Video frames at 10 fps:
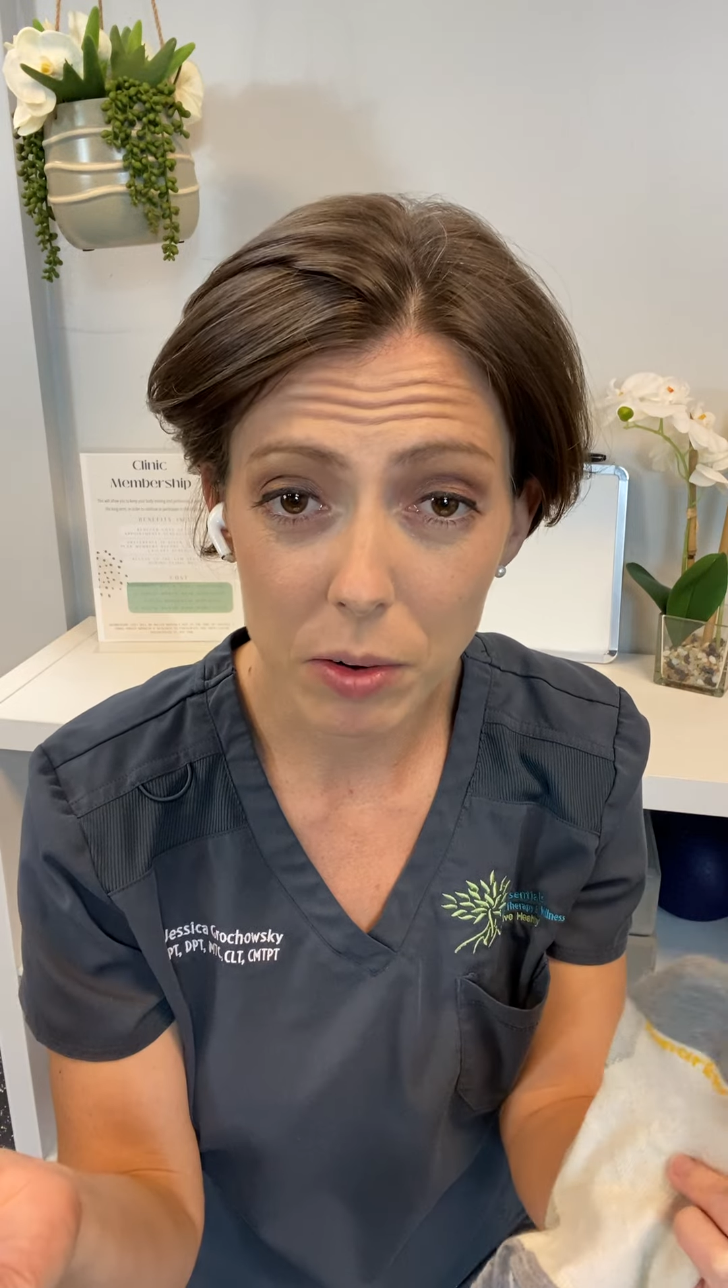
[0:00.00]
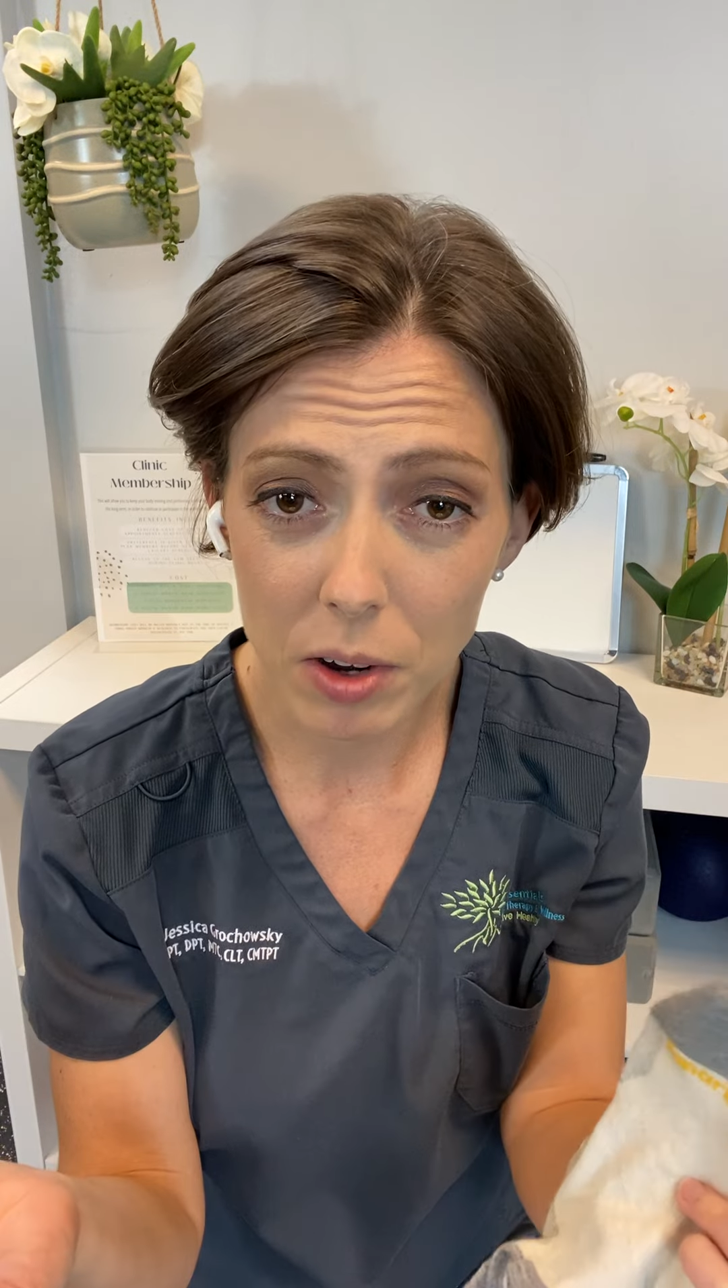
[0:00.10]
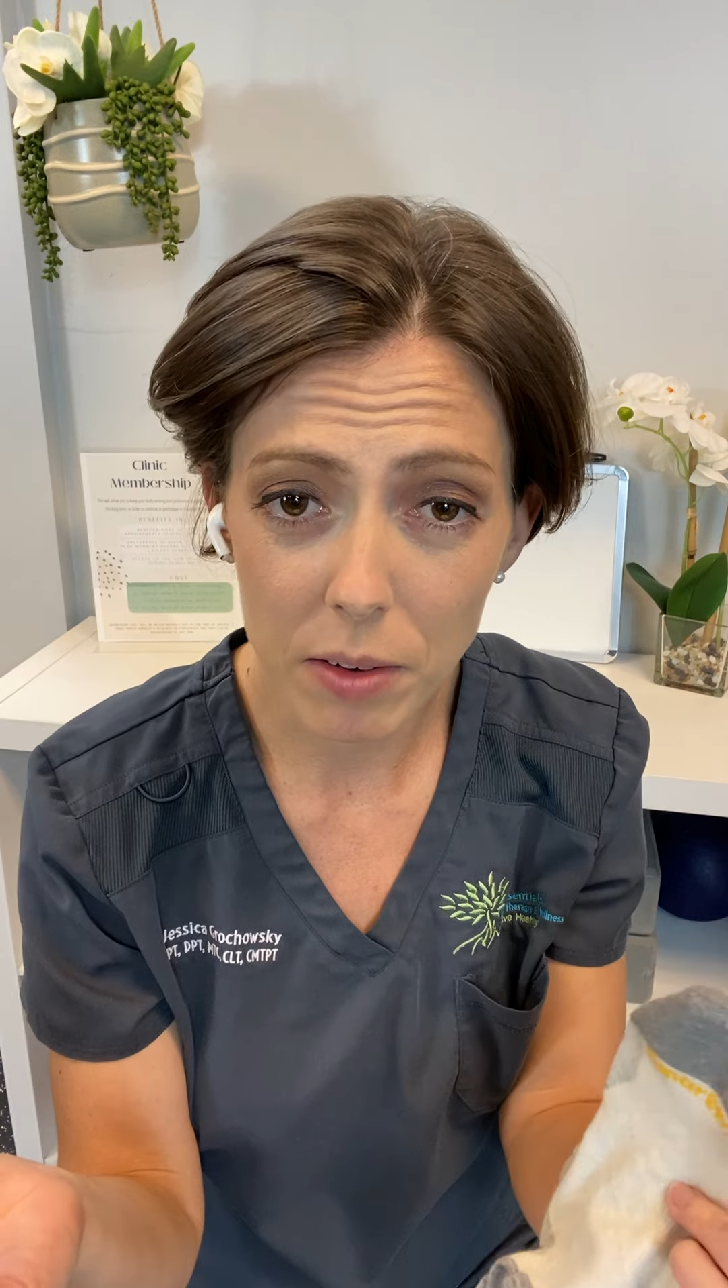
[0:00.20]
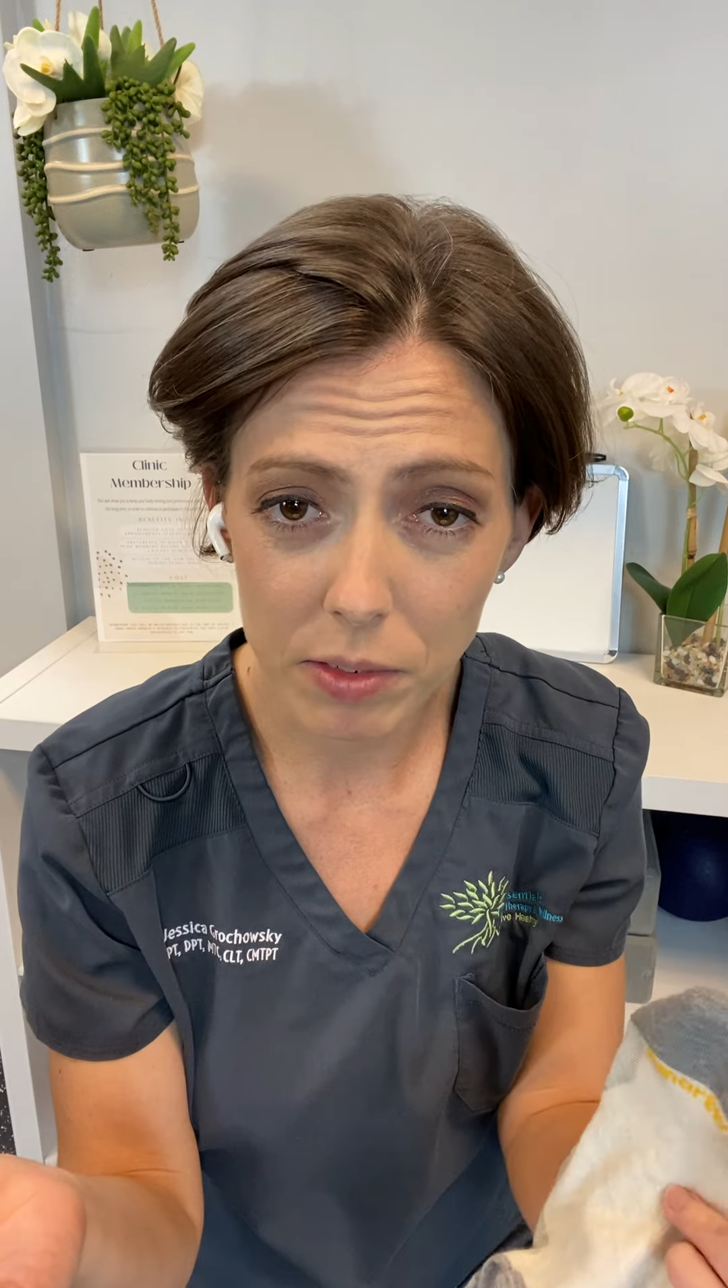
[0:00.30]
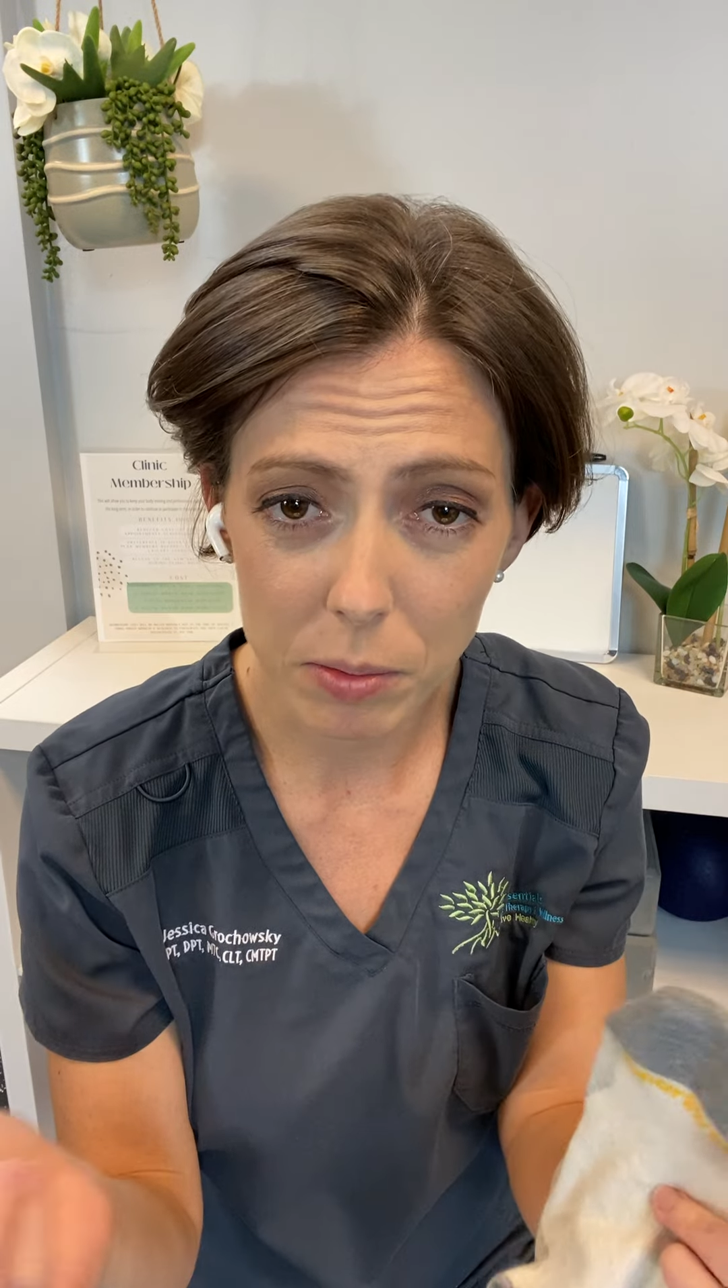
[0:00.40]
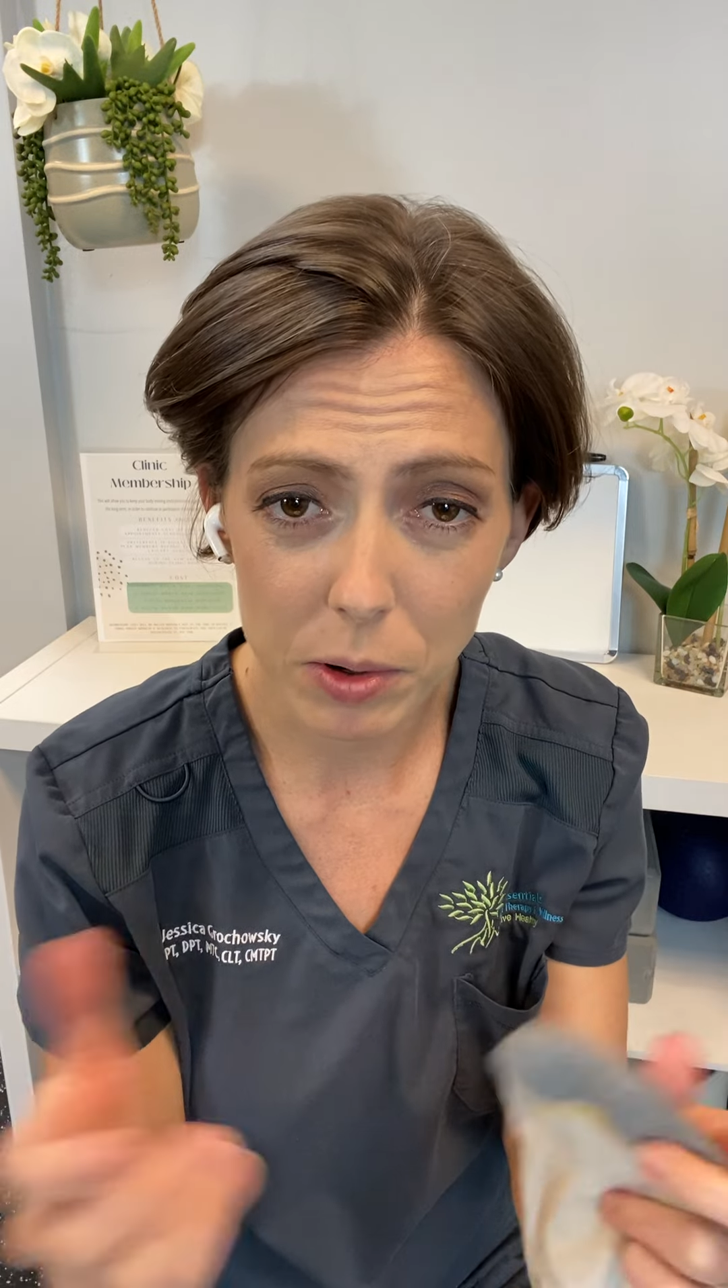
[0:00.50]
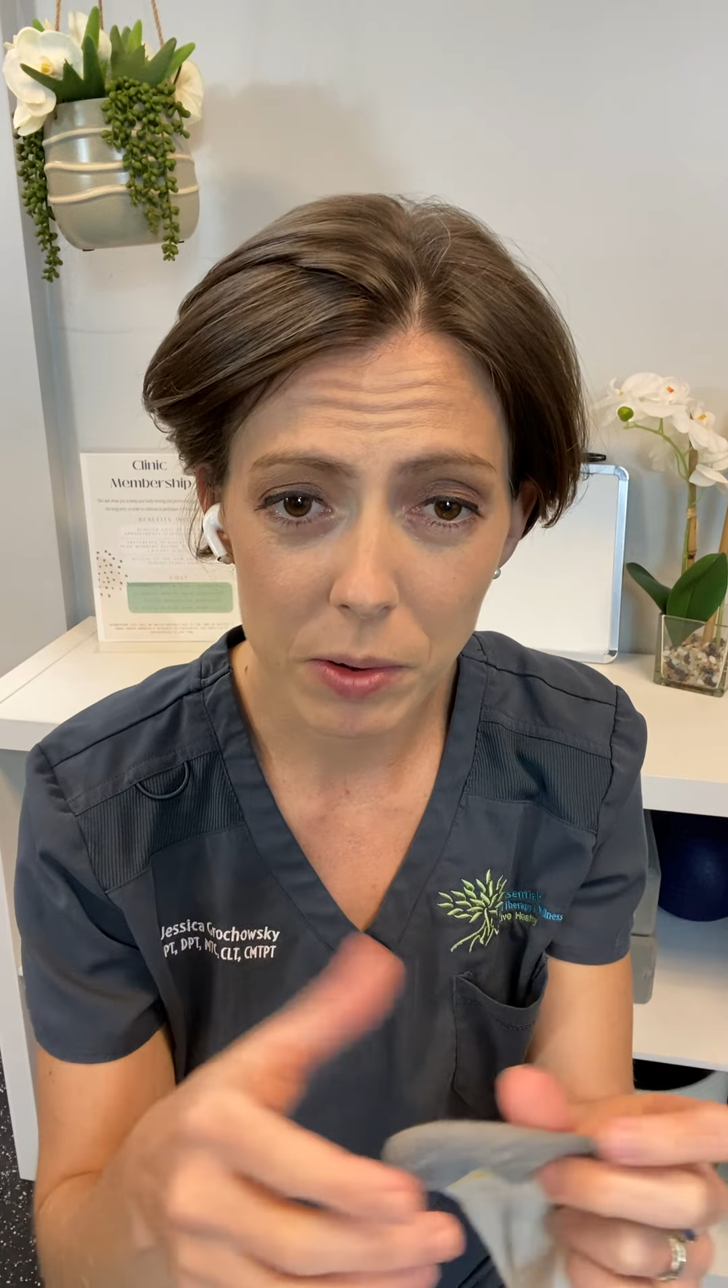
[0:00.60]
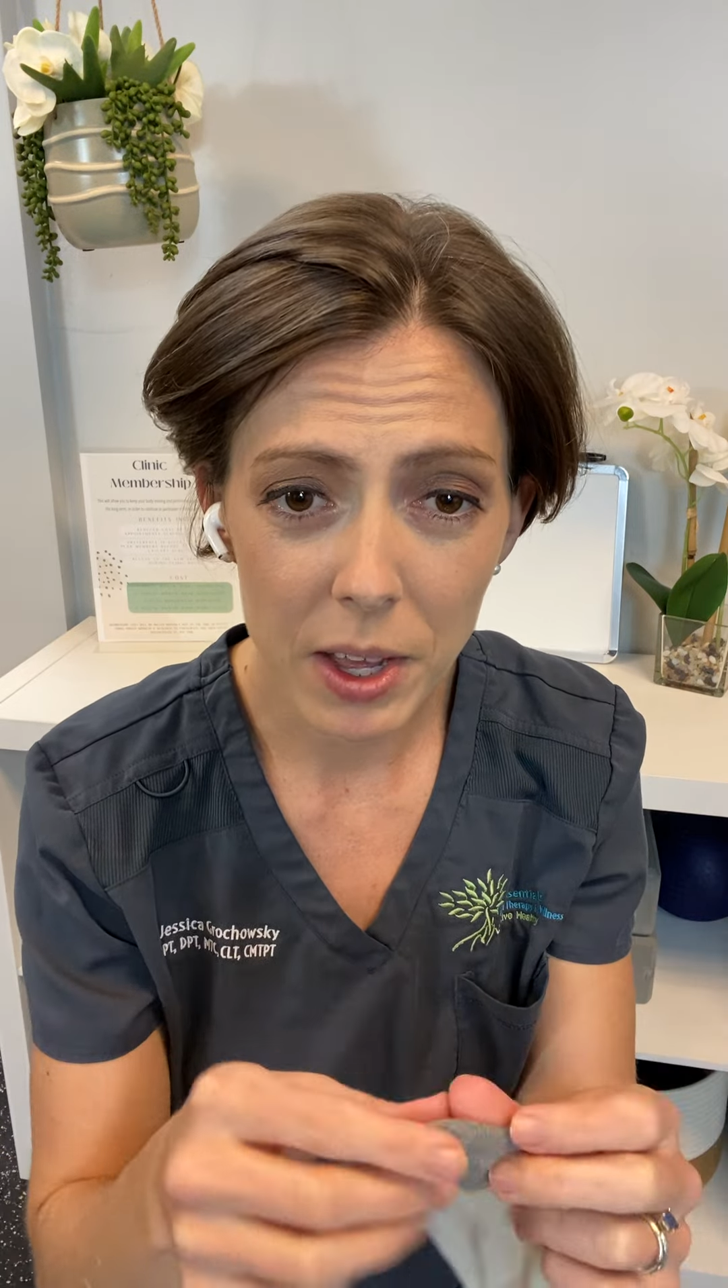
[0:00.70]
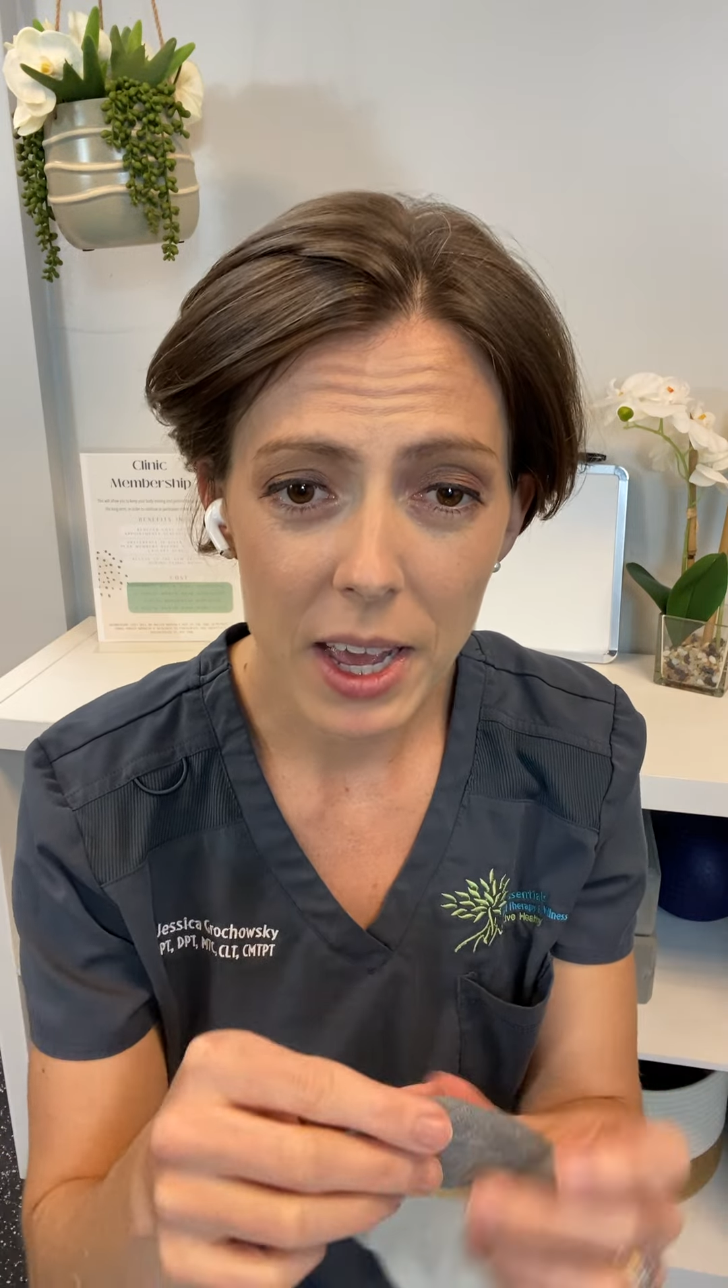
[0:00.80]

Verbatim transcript: comfortable.